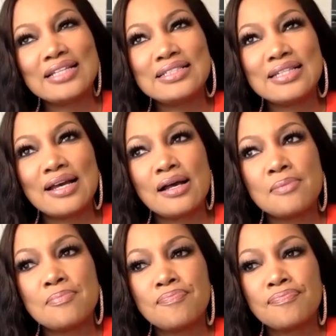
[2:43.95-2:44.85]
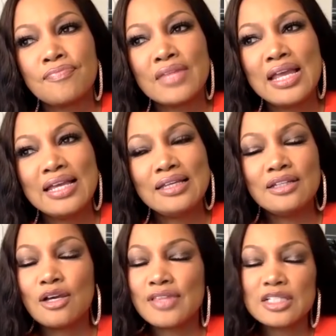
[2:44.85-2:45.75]
And um,
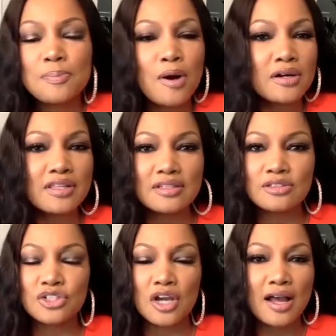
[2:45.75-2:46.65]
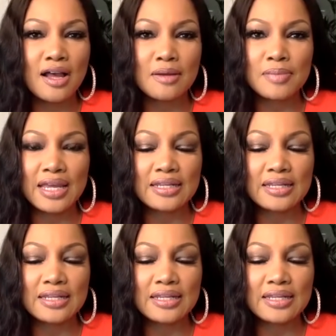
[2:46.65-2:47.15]
you know, that's part of their job.